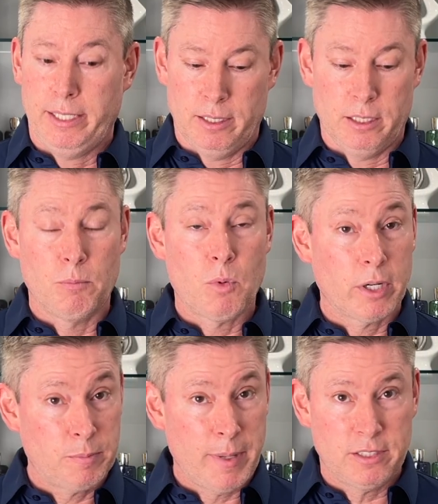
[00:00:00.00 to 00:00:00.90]
A little more
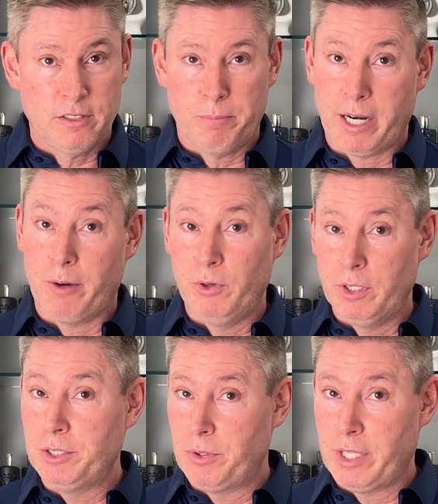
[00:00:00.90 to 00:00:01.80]
expensive, but I
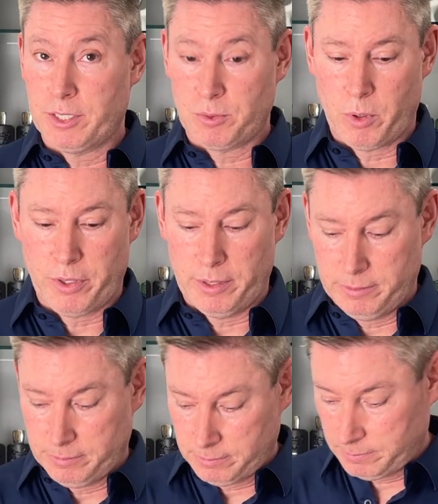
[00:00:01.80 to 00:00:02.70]
really do think it's worth it.
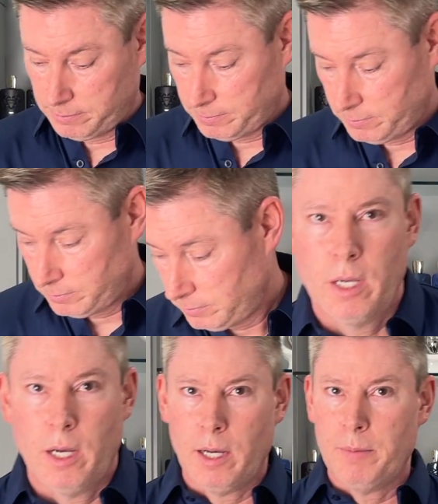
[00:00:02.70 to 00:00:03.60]

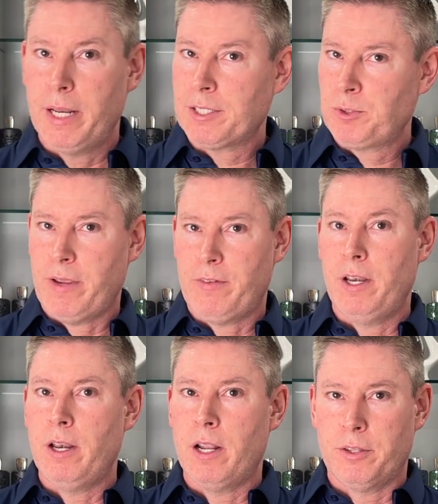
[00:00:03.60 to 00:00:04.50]
Up next, we have
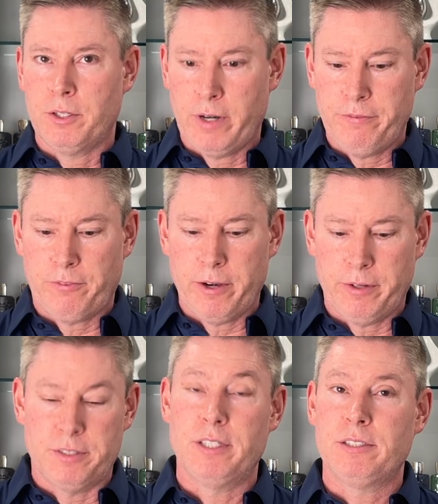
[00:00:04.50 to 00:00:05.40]
another great
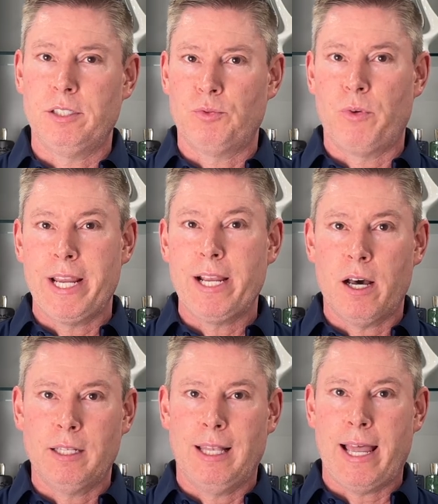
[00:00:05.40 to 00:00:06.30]
fragrance. This is
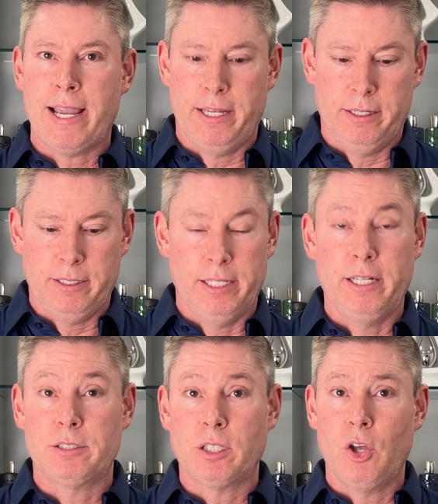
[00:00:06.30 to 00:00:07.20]
Rayhan Lion. It
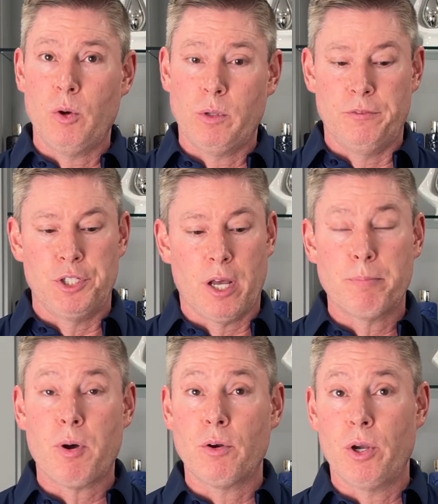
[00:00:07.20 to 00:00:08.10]
is a clone of Jean
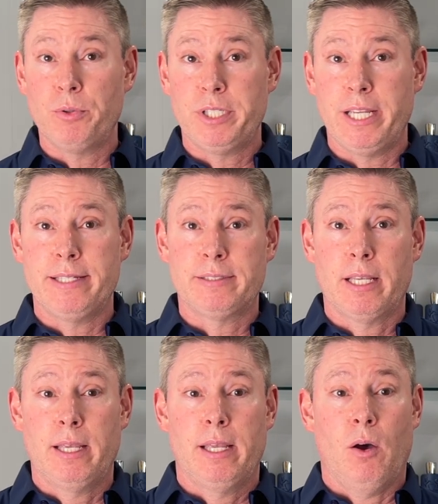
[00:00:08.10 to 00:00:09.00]
Paul Gaultier's
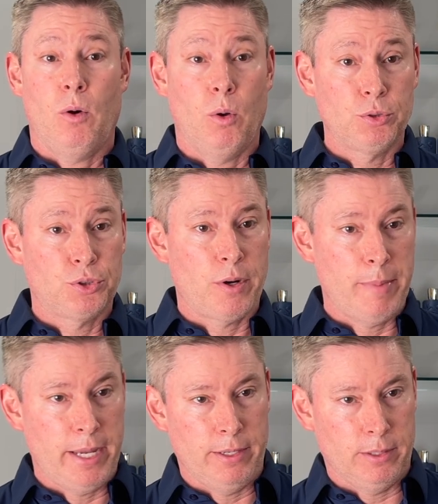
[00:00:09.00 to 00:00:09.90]
Ultra
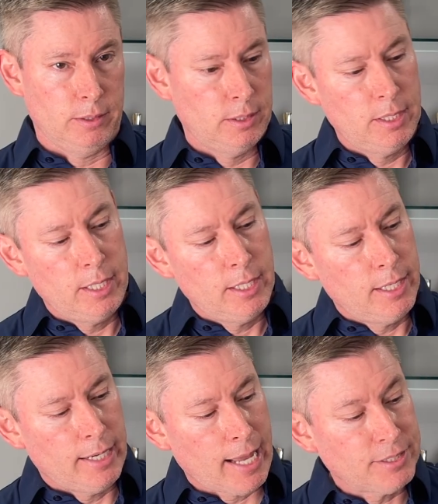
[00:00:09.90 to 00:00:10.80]
Male.
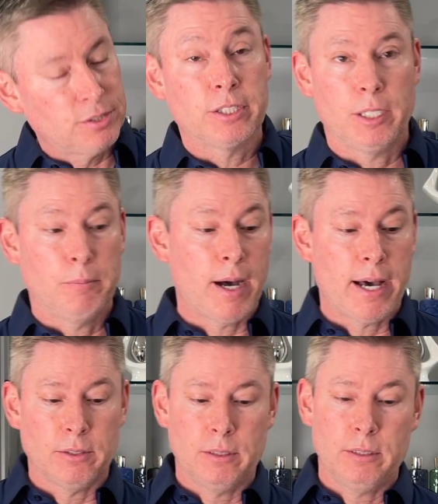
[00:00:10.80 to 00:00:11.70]
Nice looking
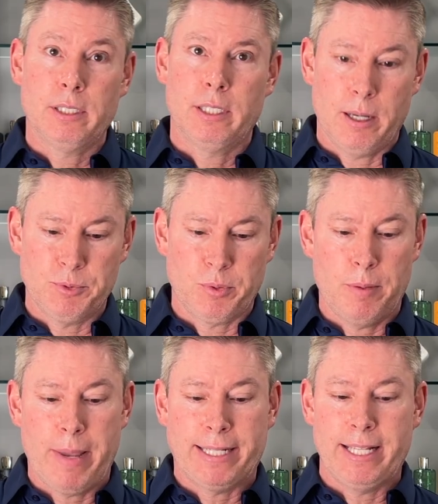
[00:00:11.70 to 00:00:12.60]
bottle, comes with a
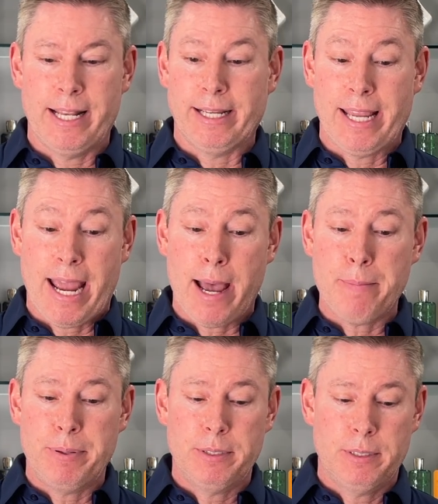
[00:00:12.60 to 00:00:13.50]
magnetic cap.